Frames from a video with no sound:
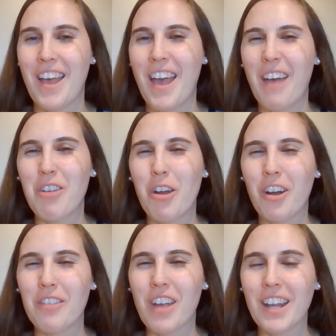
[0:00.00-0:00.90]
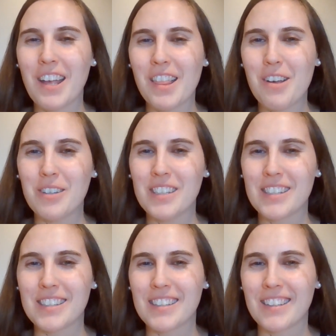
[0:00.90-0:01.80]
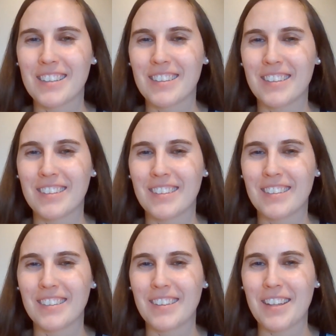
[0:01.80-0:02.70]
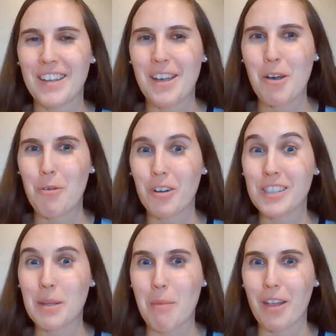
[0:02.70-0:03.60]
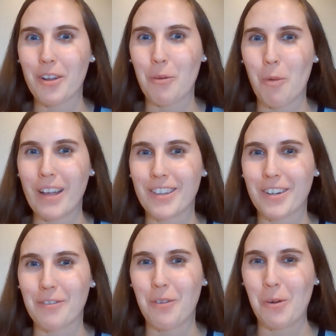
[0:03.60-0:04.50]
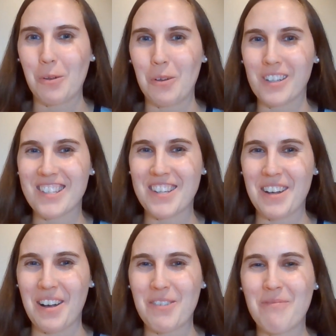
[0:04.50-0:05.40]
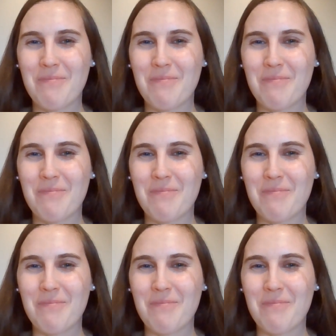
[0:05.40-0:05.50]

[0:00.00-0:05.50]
Have you heard of any of those? What are some other weather folklores you know?